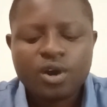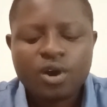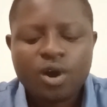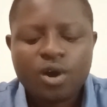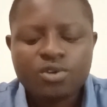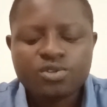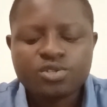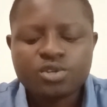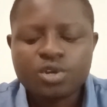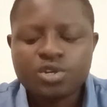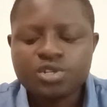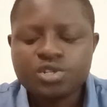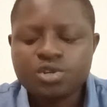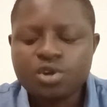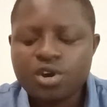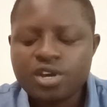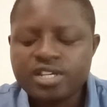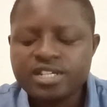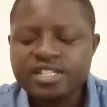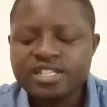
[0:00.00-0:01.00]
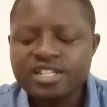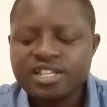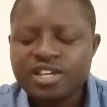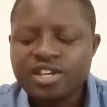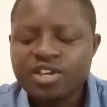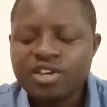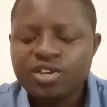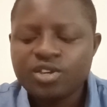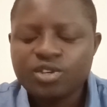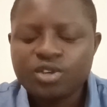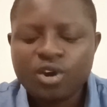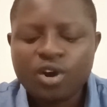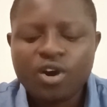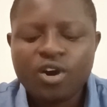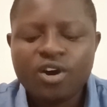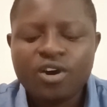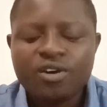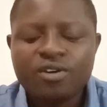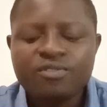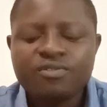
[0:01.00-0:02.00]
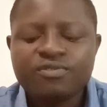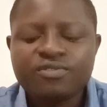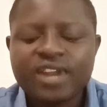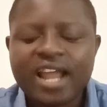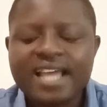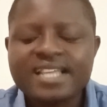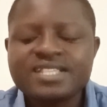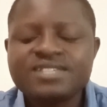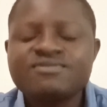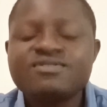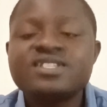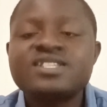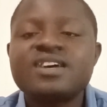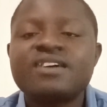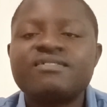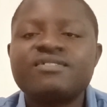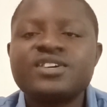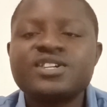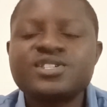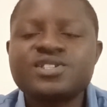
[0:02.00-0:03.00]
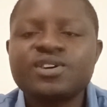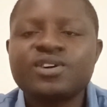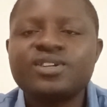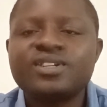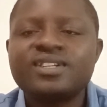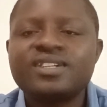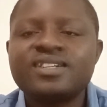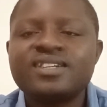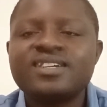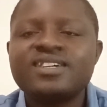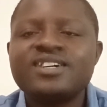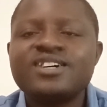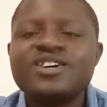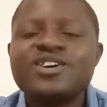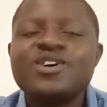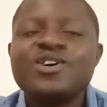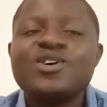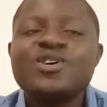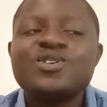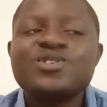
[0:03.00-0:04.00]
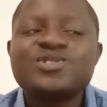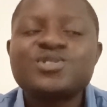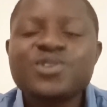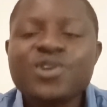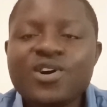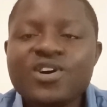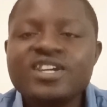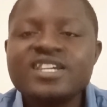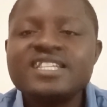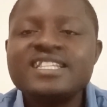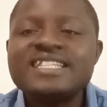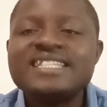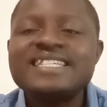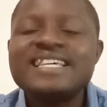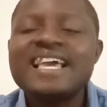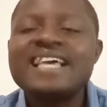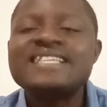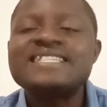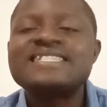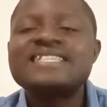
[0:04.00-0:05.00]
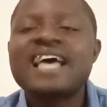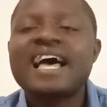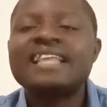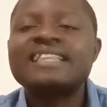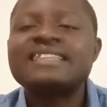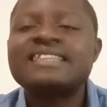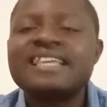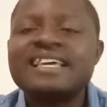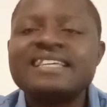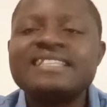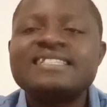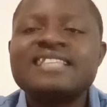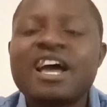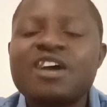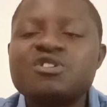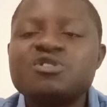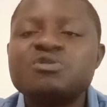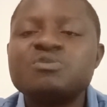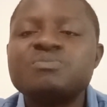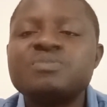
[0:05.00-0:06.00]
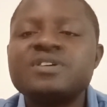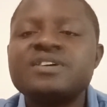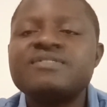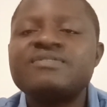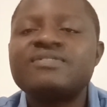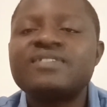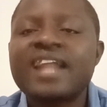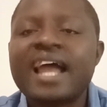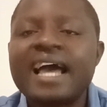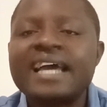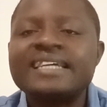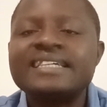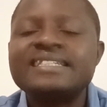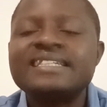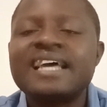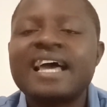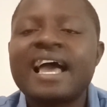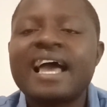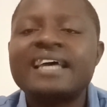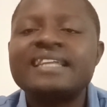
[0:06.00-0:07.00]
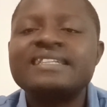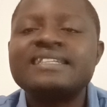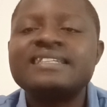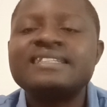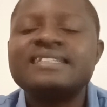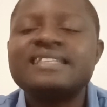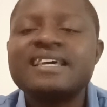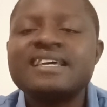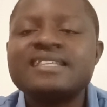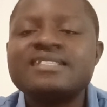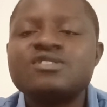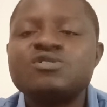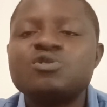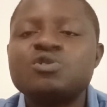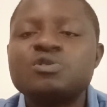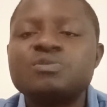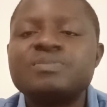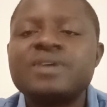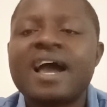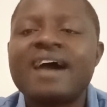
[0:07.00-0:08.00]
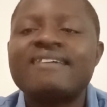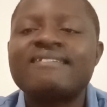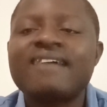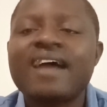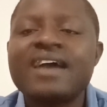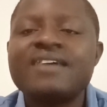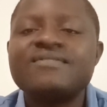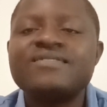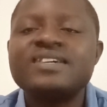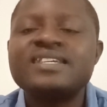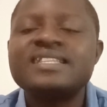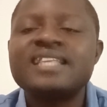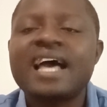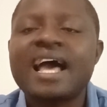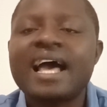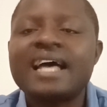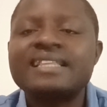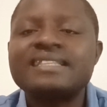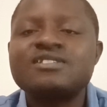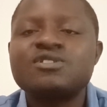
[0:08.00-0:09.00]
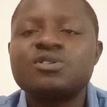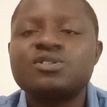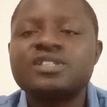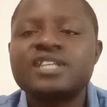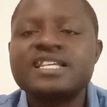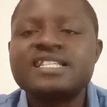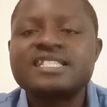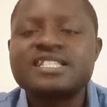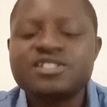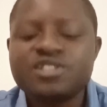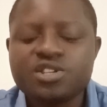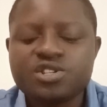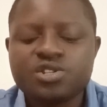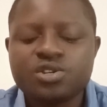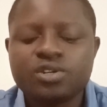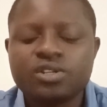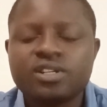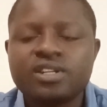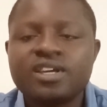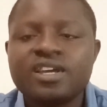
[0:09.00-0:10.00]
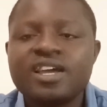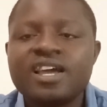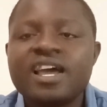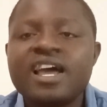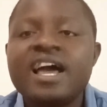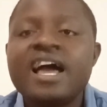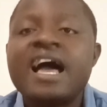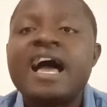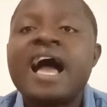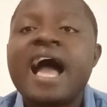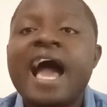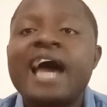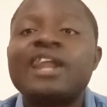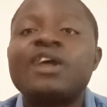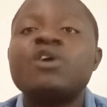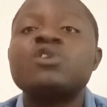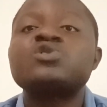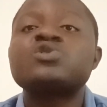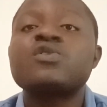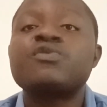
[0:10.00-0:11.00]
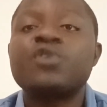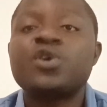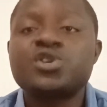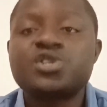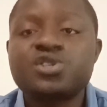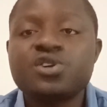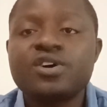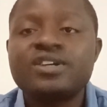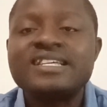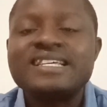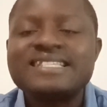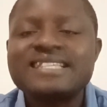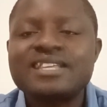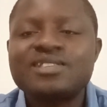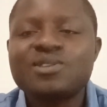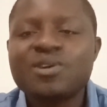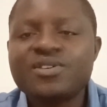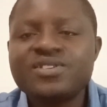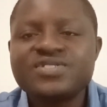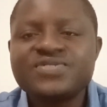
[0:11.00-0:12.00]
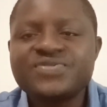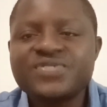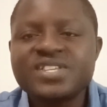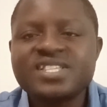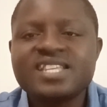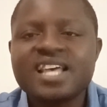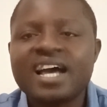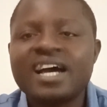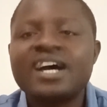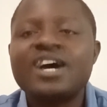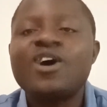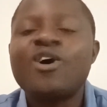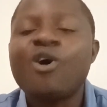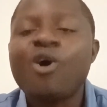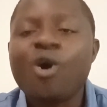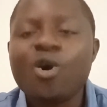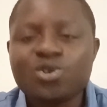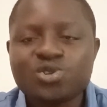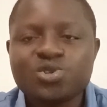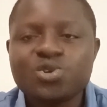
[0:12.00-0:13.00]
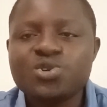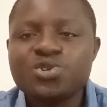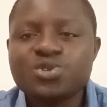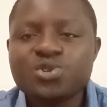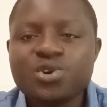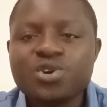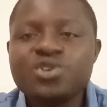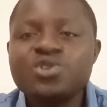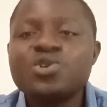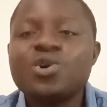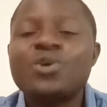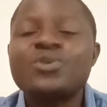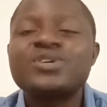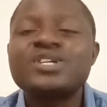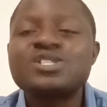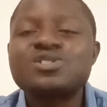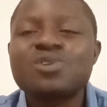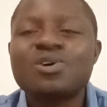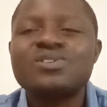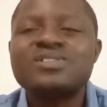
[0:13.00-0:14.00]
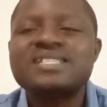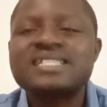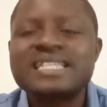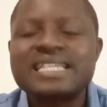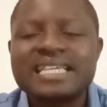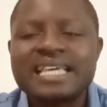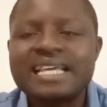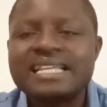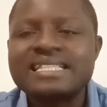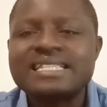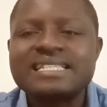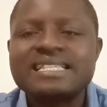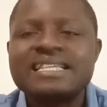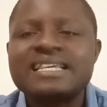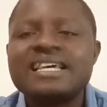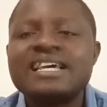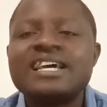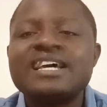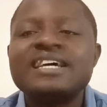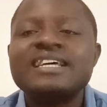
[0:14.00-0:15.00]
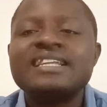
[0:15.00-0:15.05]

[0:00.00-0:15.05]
Also showing your flight reservation, showing the exact date that you'll be flying and the date you'll be arriving at your destination. And also, for sure, this is a tourist visa, also showing your return ticket